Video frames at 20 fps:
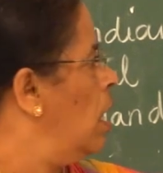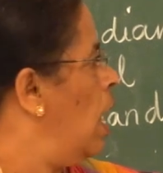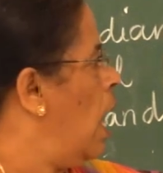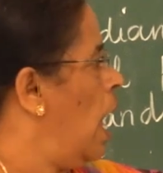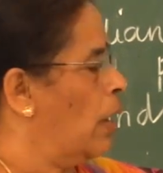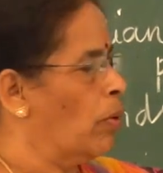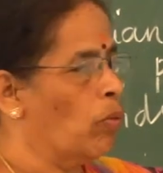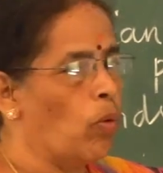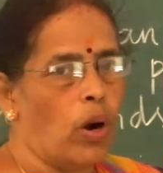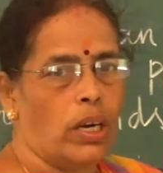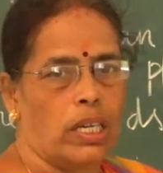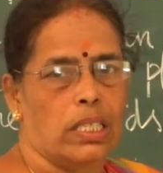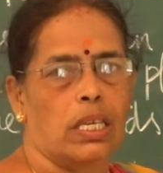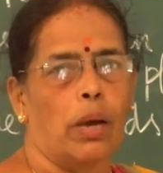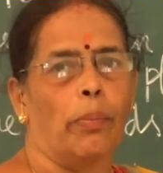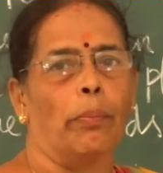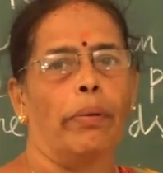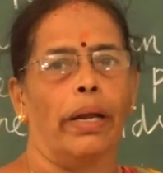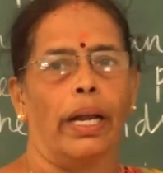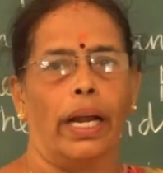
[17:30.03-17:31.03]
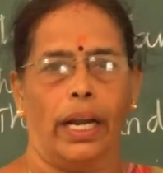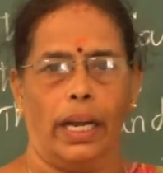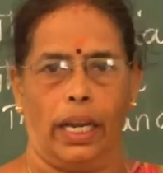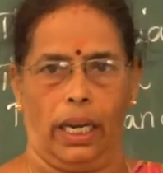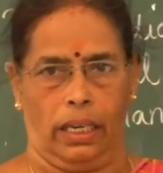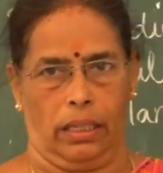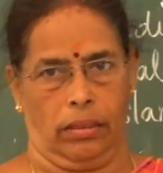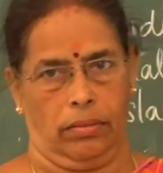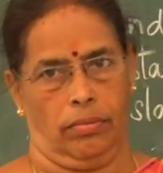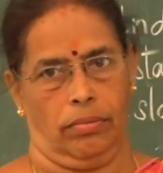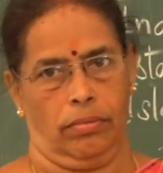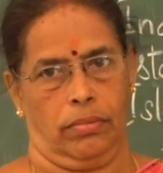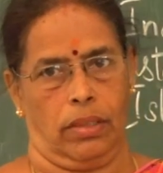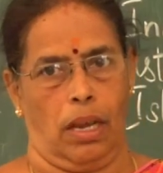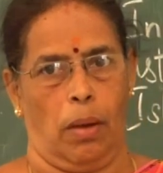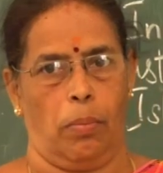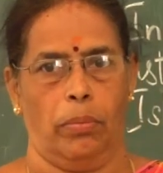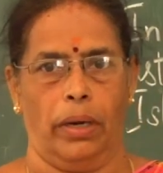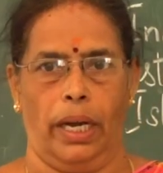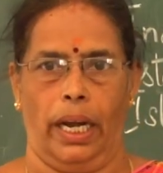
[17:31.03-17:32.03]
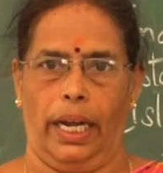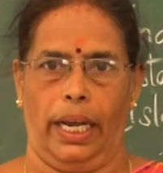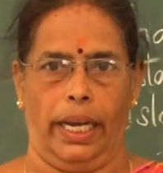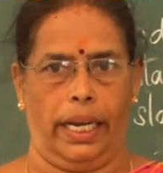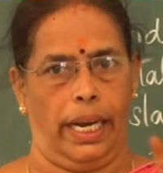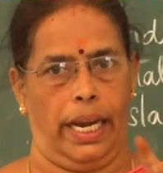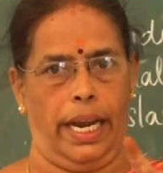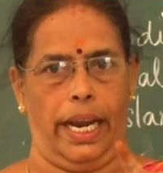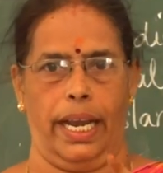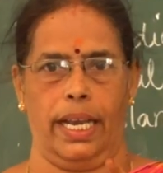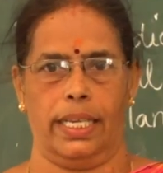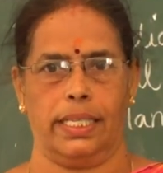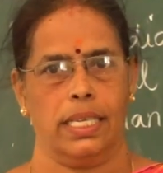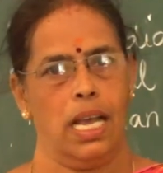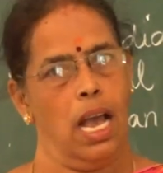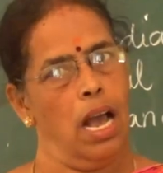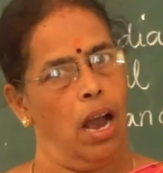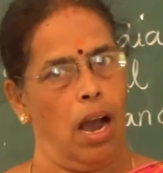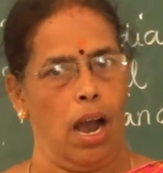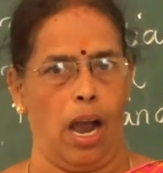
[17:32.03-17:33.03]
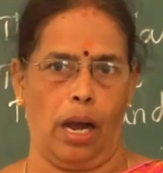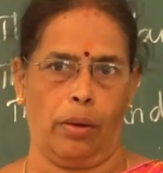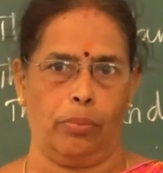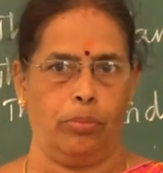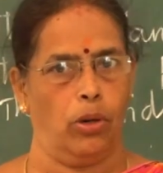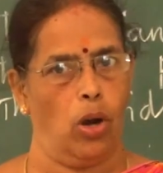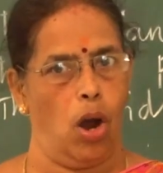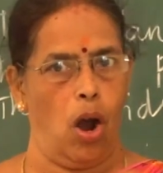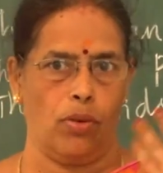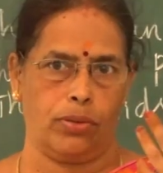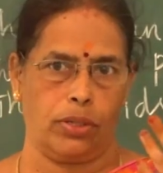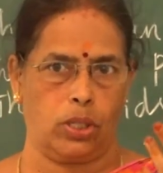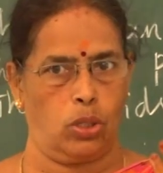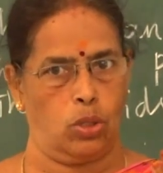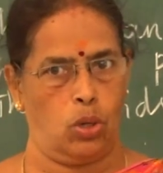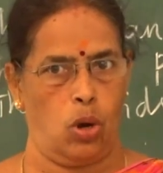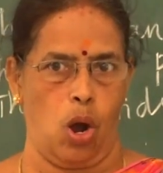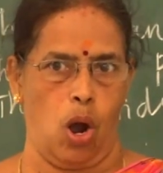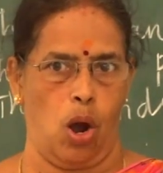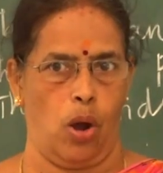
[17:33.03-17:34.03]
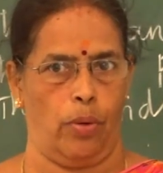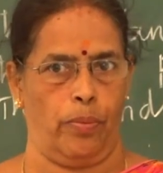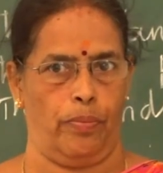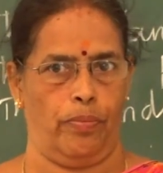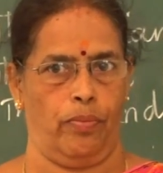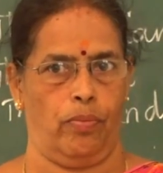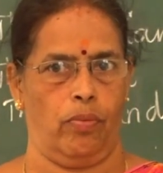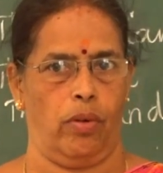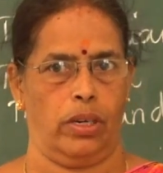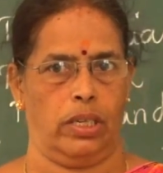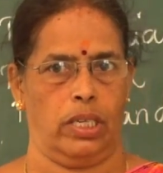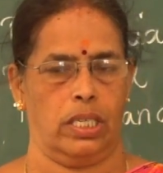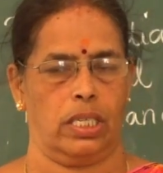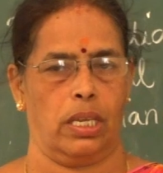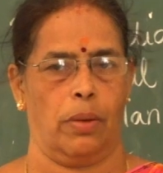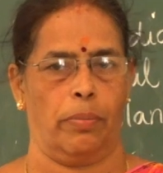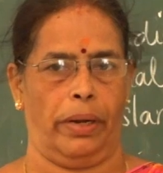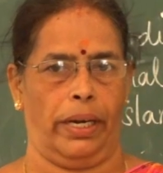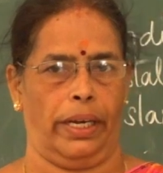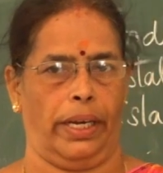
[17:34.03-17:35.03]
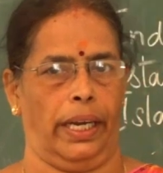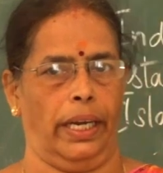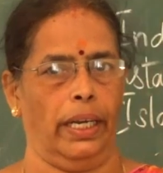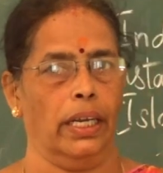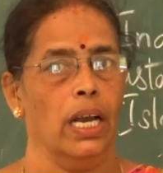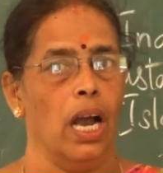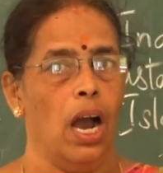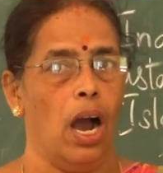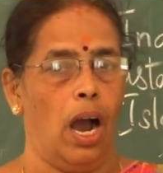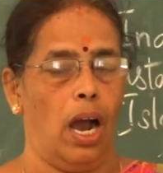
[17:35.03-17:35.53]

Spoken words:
And what is the meaning? The meaning is abdo of snow. What is the meaning?